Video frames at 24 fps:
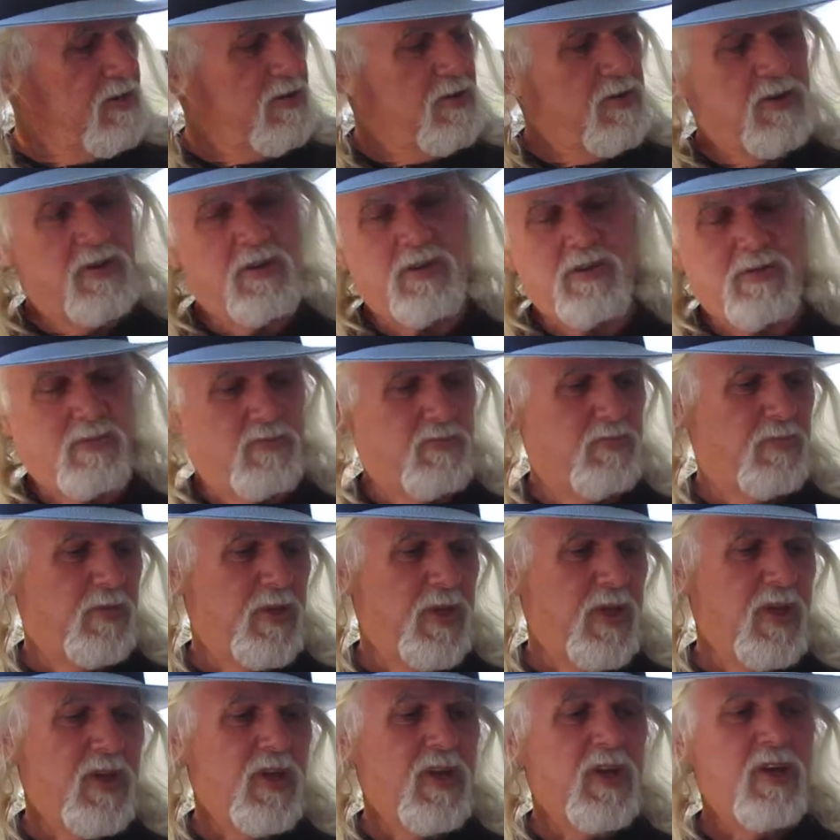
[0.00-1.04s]
and
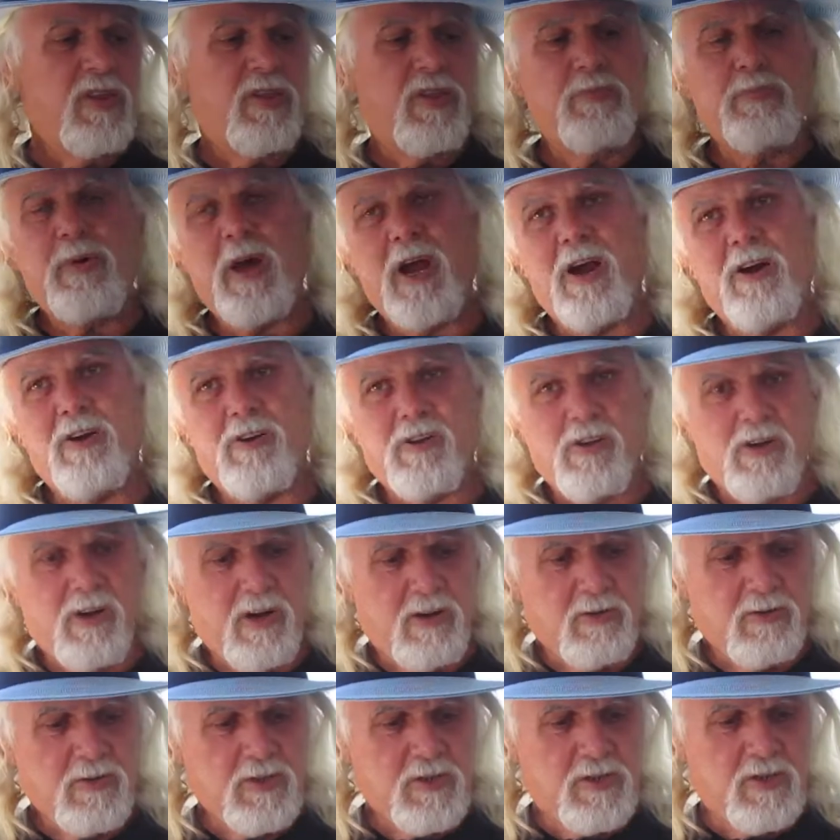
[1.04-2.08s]
the
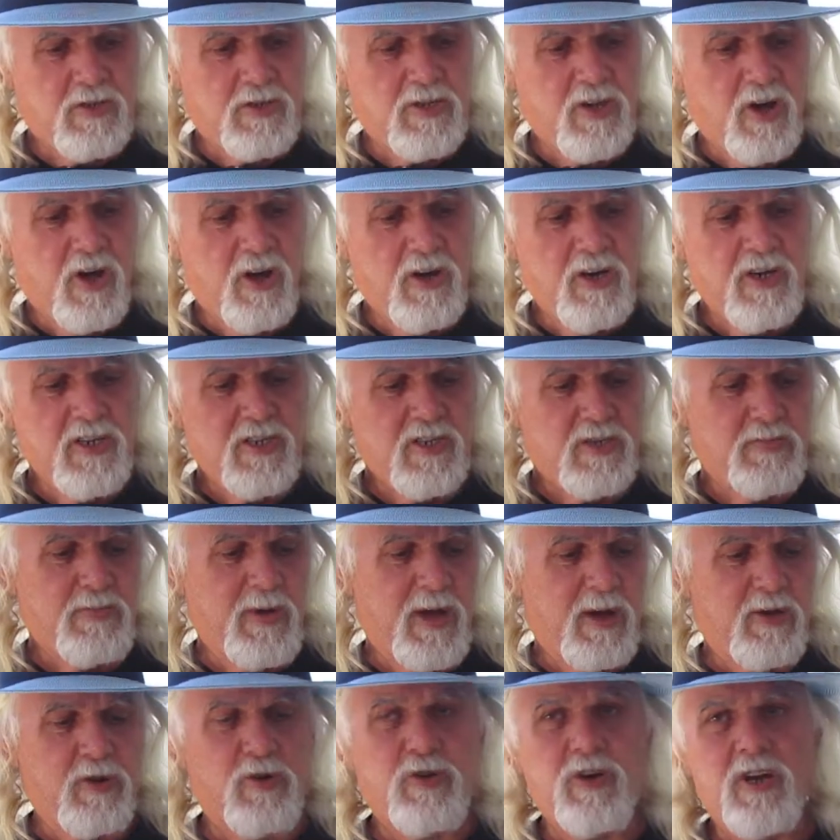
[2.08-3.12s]
parallel society is
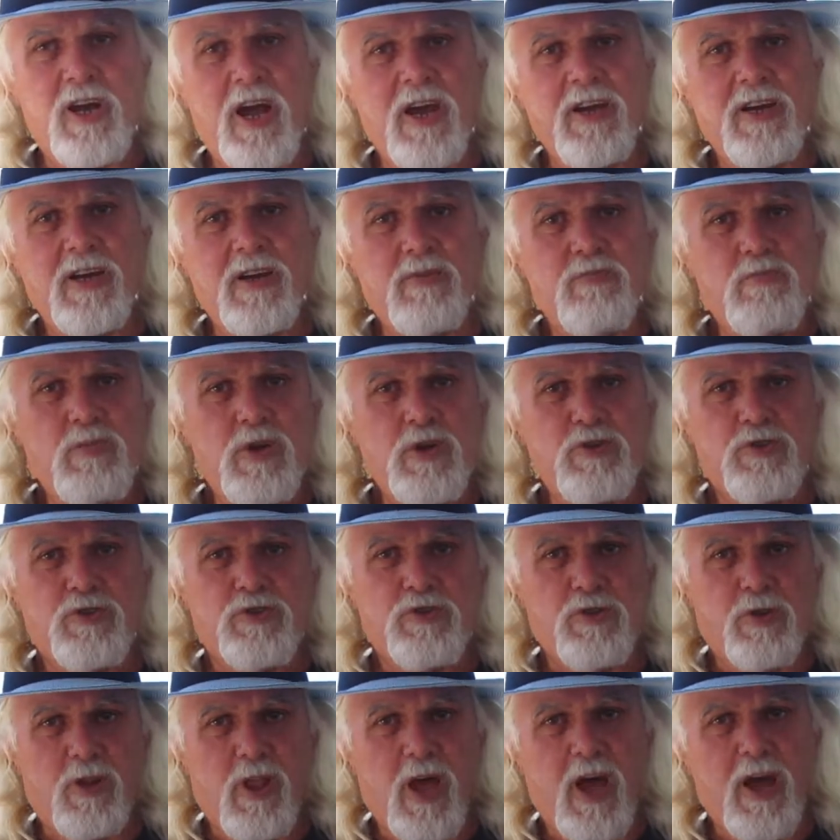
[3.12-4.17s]
about creating
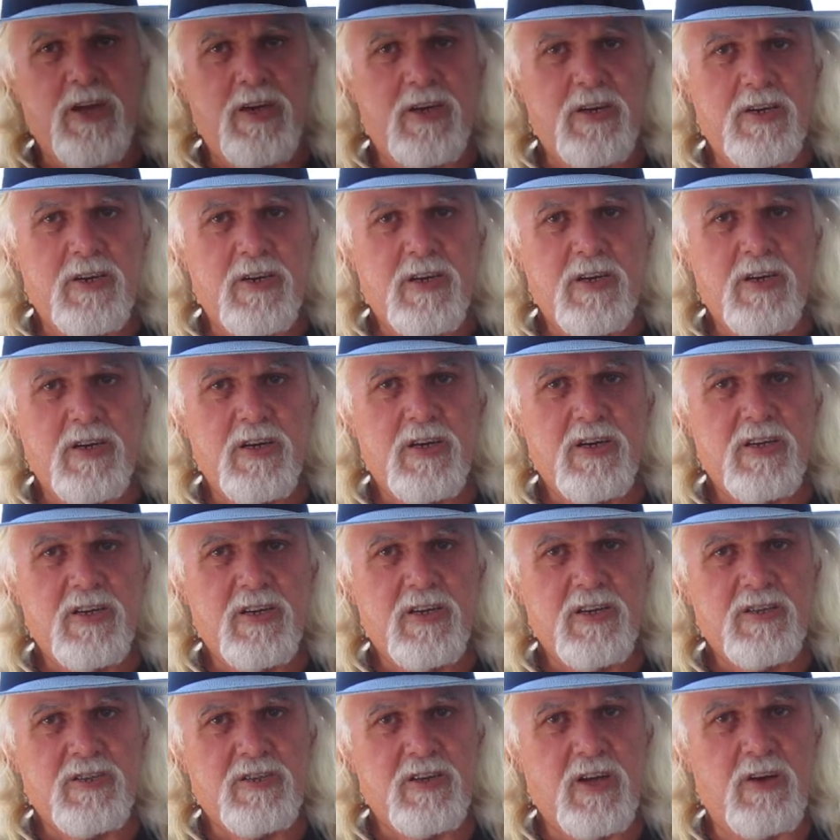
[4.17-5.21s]
mutual aid.
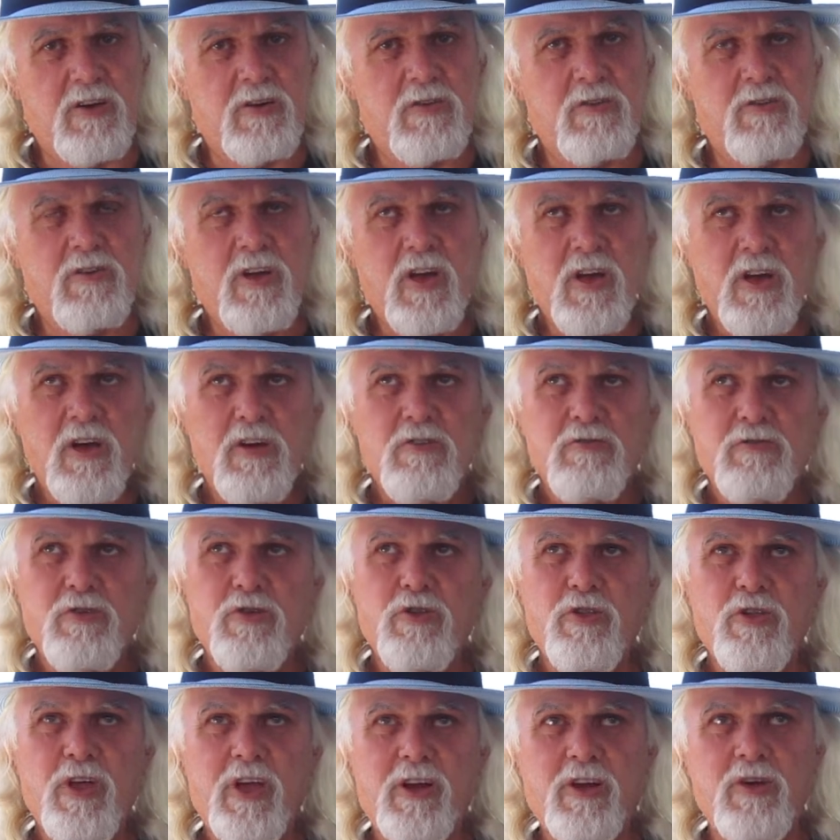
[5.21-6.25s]
So for
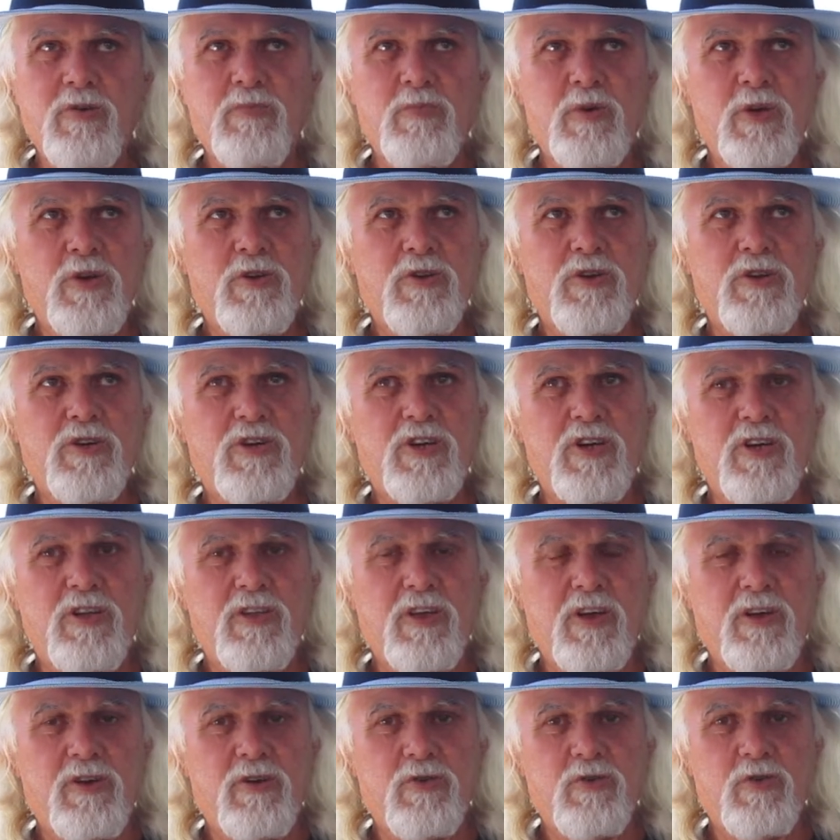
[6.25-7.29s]
that community
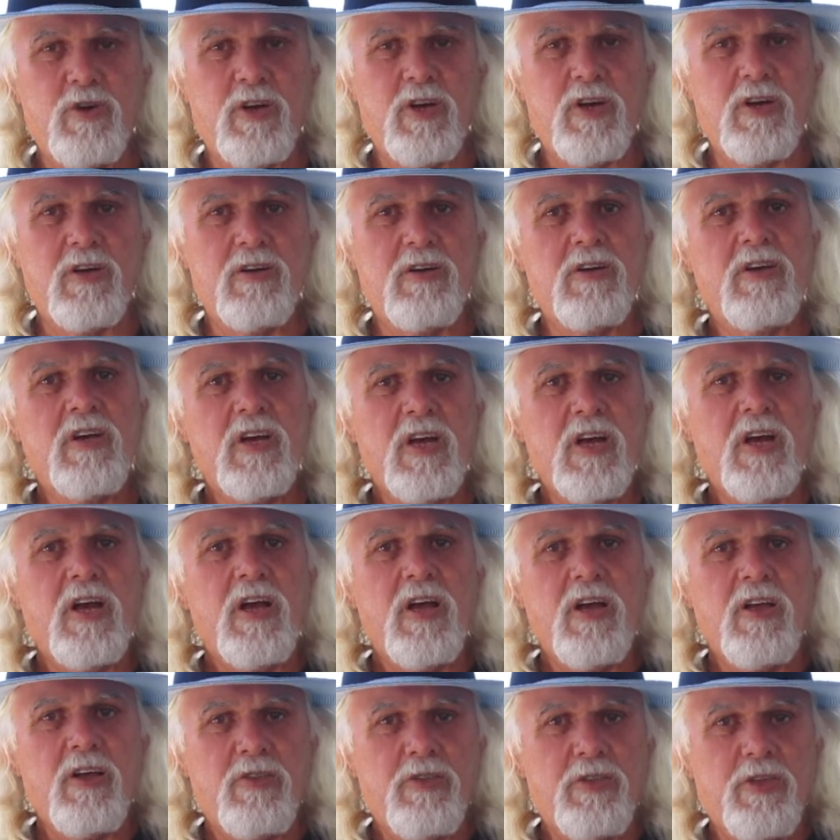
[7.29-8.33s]
that you're in,
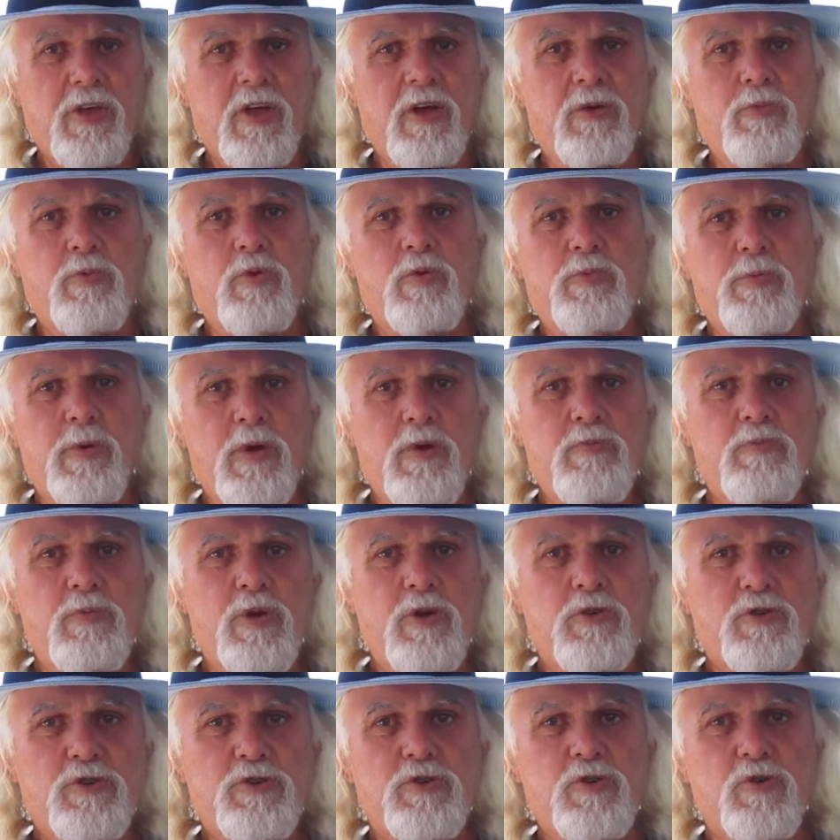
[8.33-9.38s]
there will be
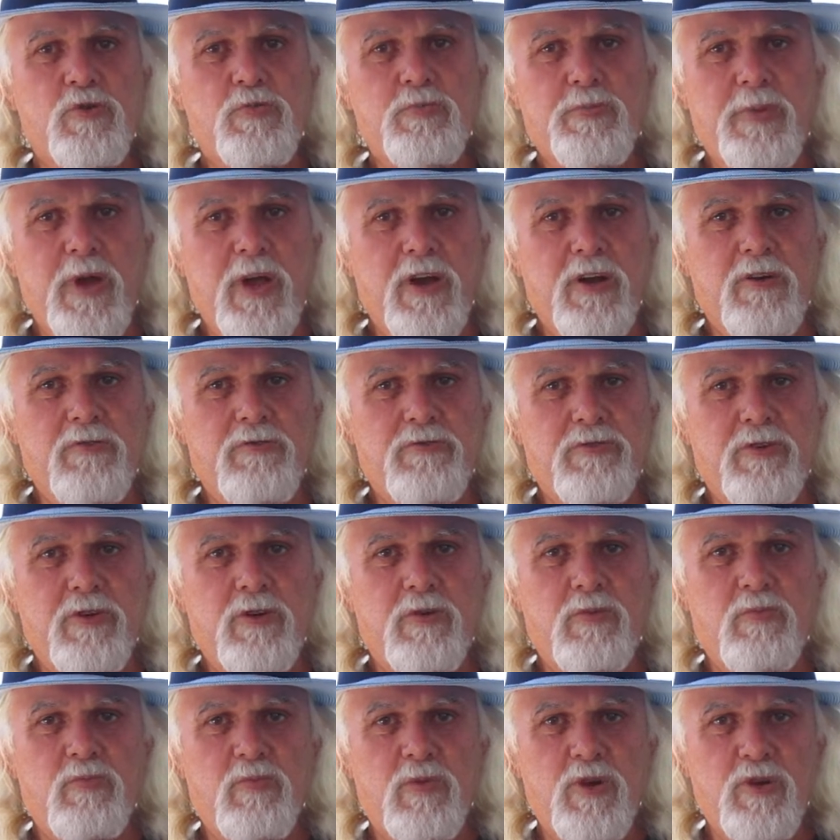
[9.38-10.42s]
mutual benefit,
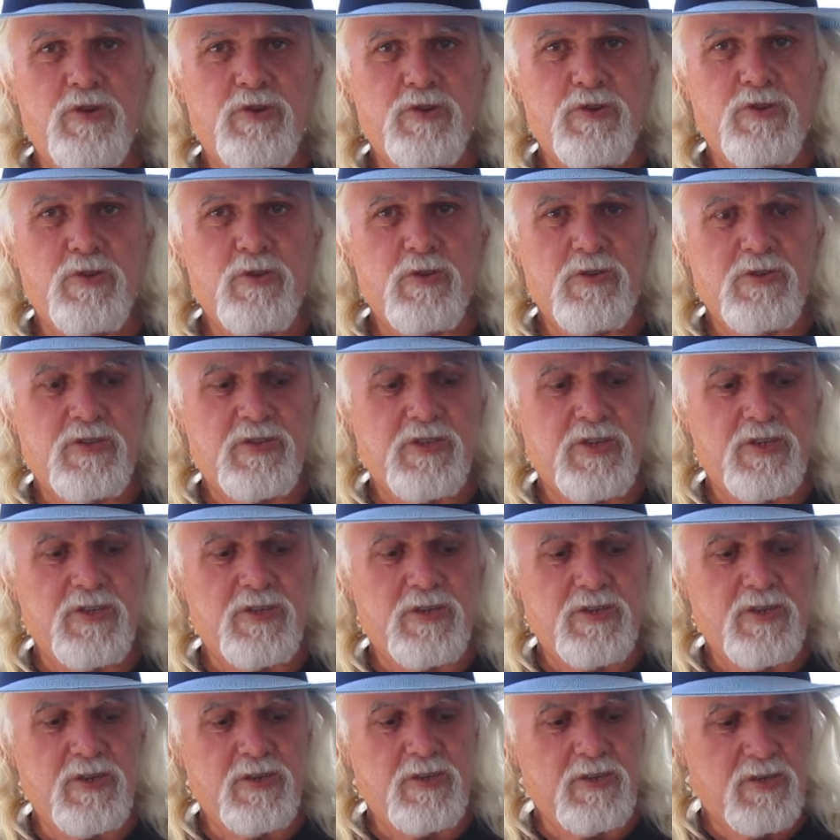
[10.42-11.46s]
mutual
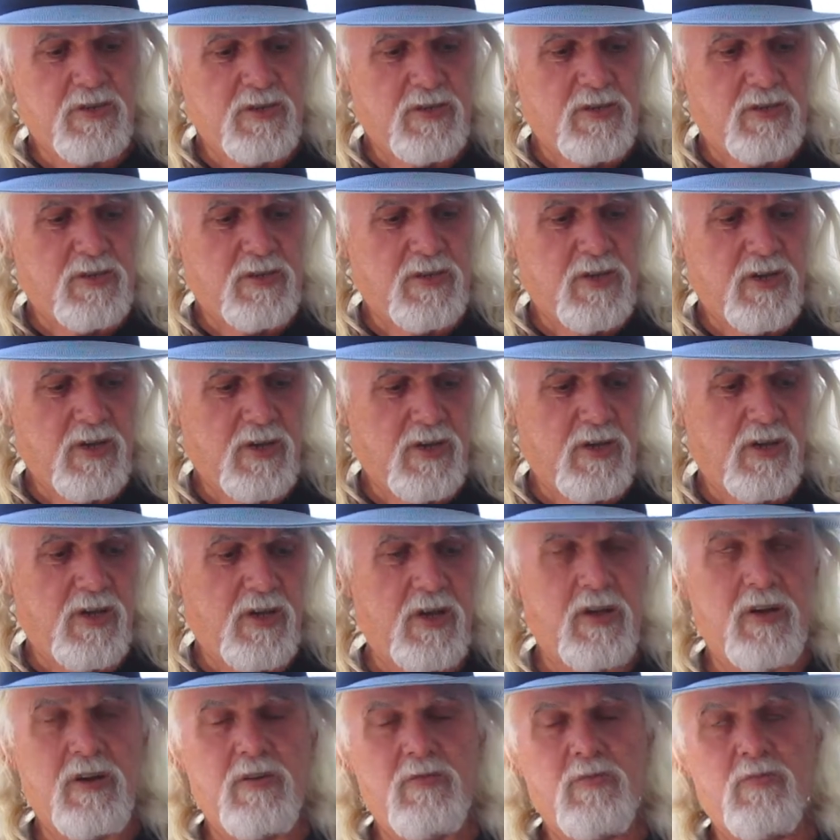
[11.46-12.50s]
assistance
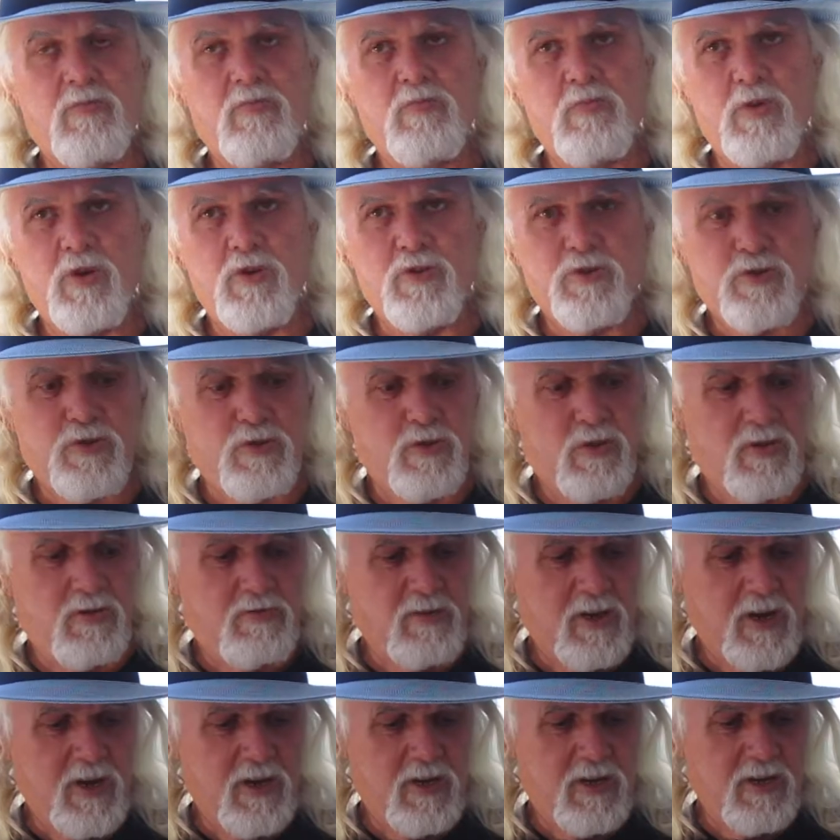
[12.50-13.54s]
and mutual
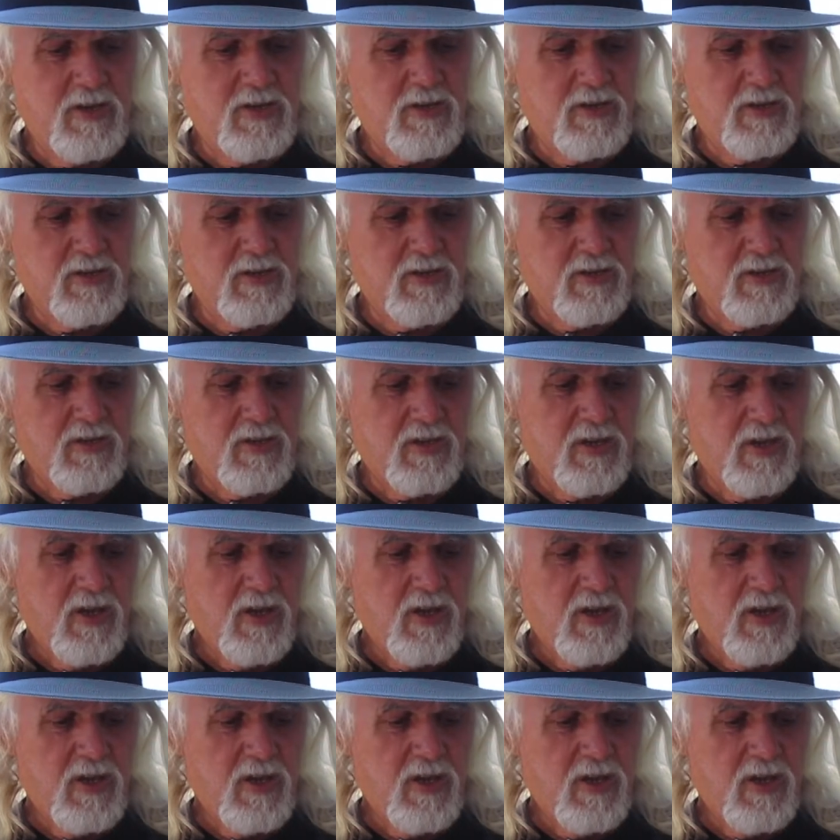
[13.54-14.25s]
advantages.